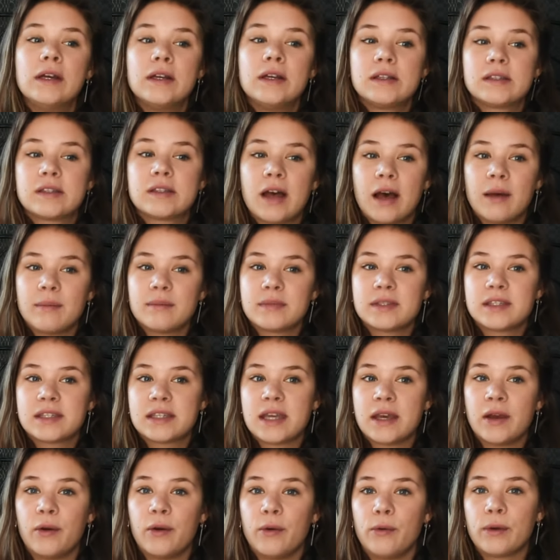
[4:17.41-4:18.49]
So I'm
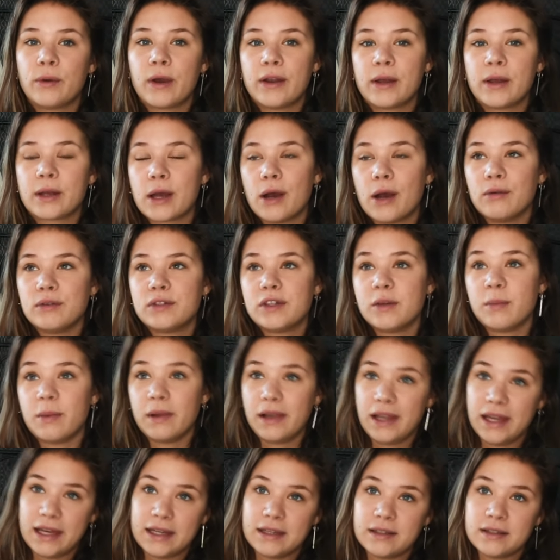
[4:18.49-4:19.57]
still gonna go to
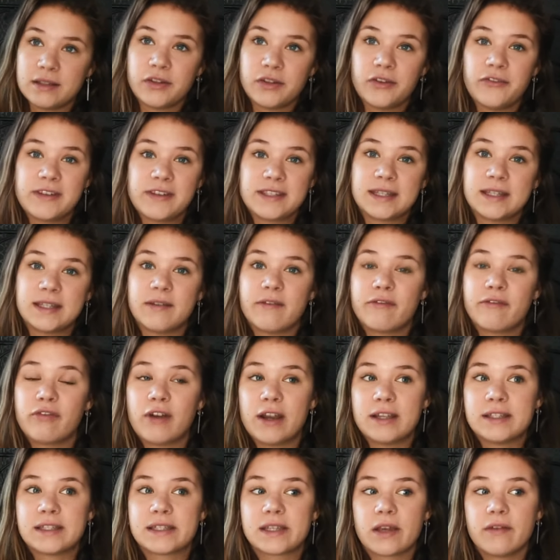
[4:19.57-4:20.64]
Berlin to visit
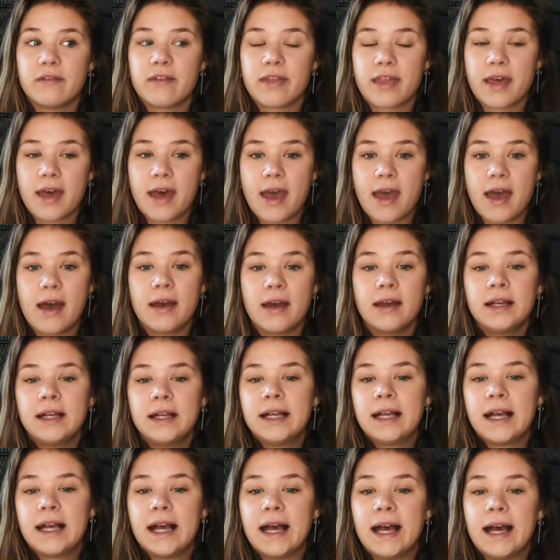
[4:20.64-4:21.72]
friends over there.
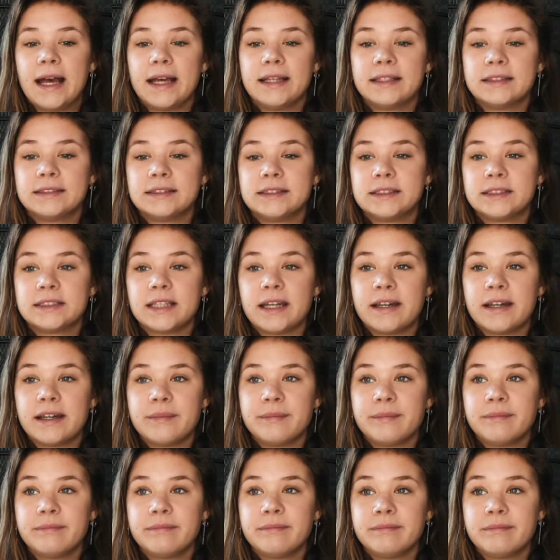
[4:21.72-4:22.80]
And
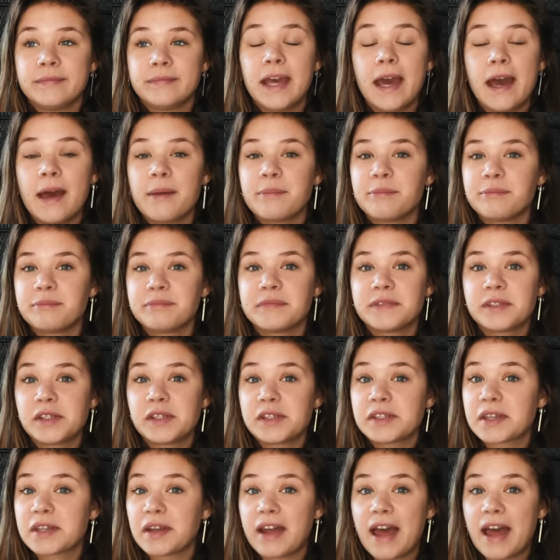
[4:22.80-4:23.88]
yeah, I'm
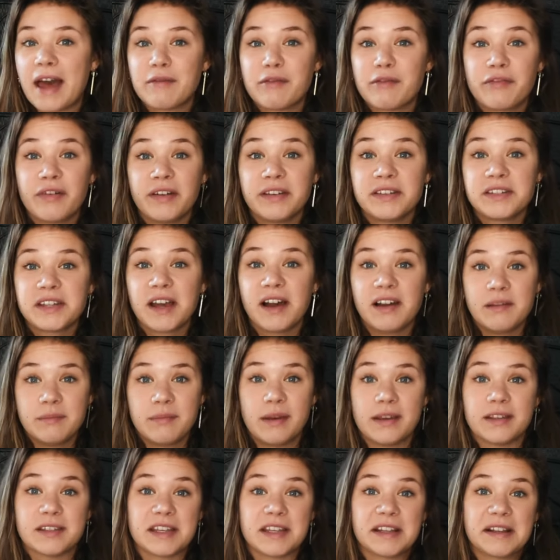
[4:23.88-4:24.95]
just gonna have a fun time
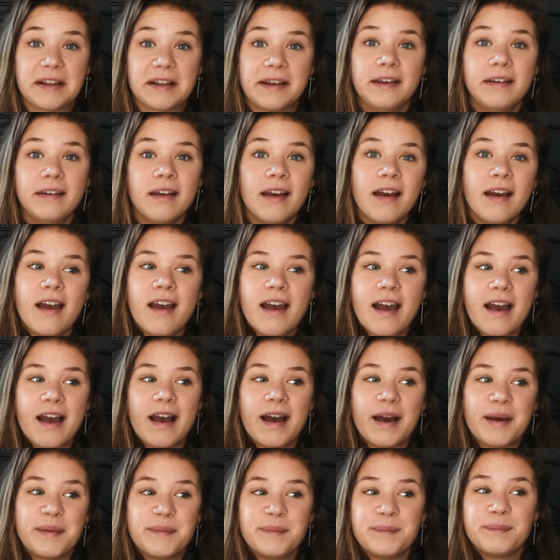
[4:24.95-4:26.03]
basically.
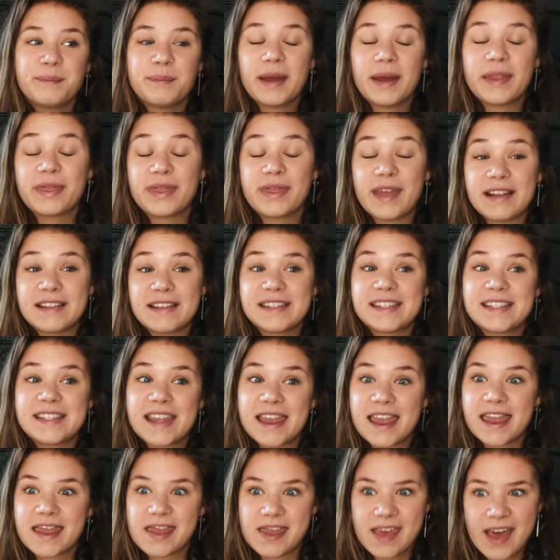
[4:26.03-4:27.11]
But that's
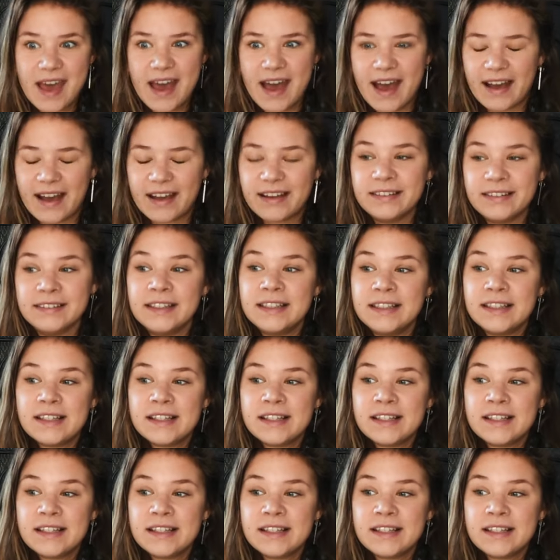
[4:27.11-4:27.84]
that.